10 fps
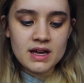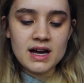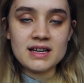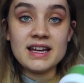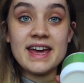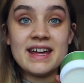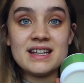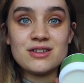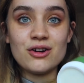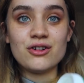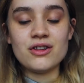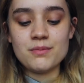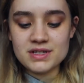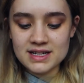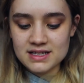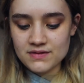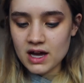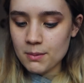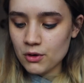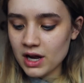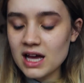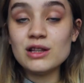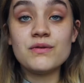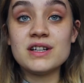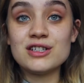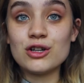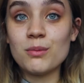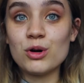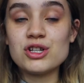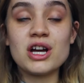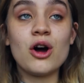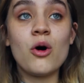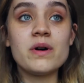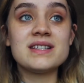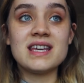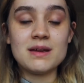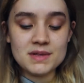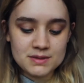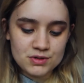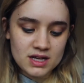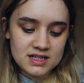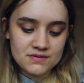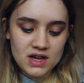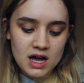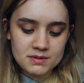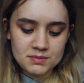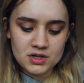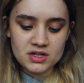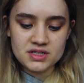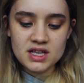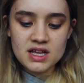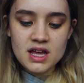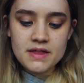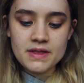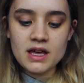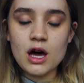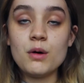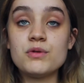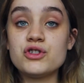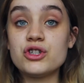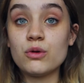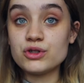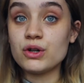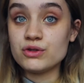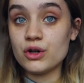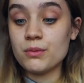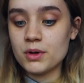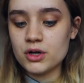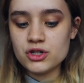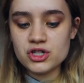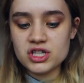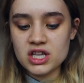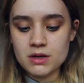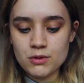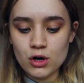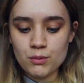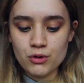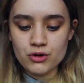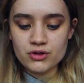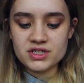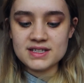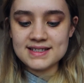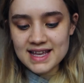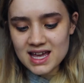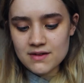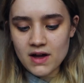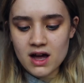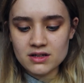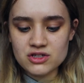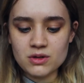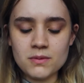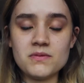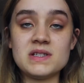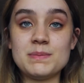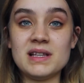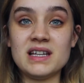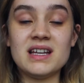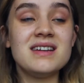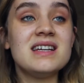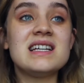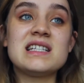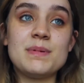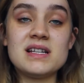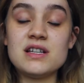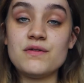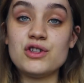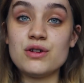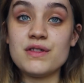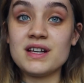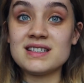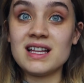And again, it's got another protective cap on. I love these so much. I always keep these protective caps because they help so, so, so much to keep your products safe and to stop them from spilling. Especially if you do things